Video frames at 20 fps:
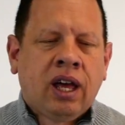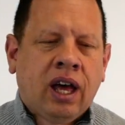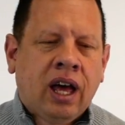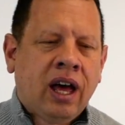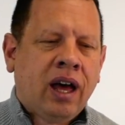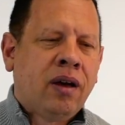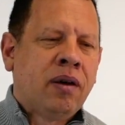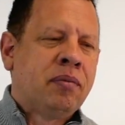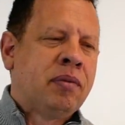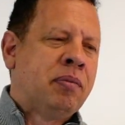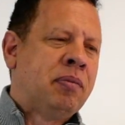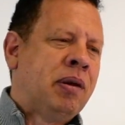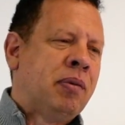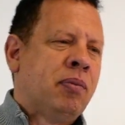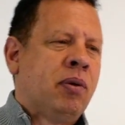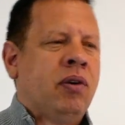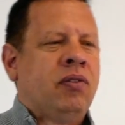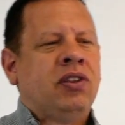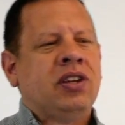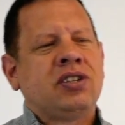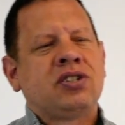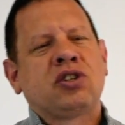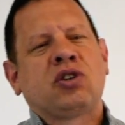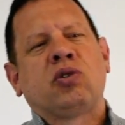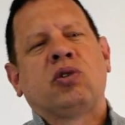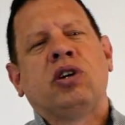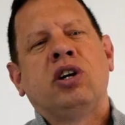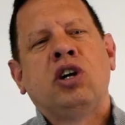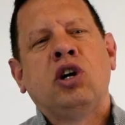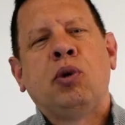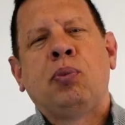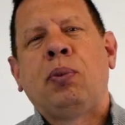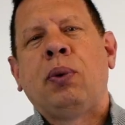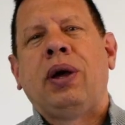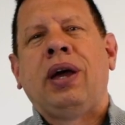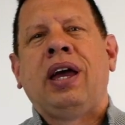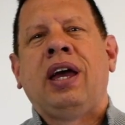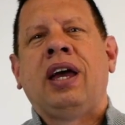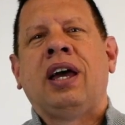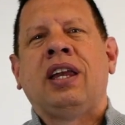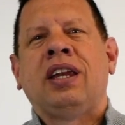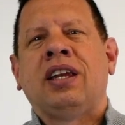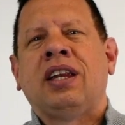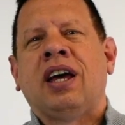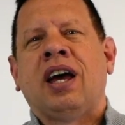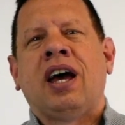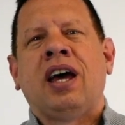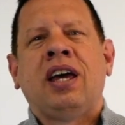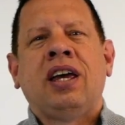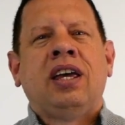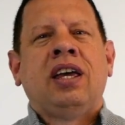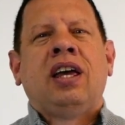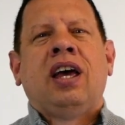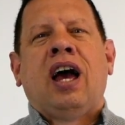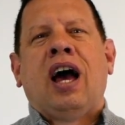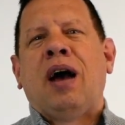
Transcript: I'm a member of this group and, uh,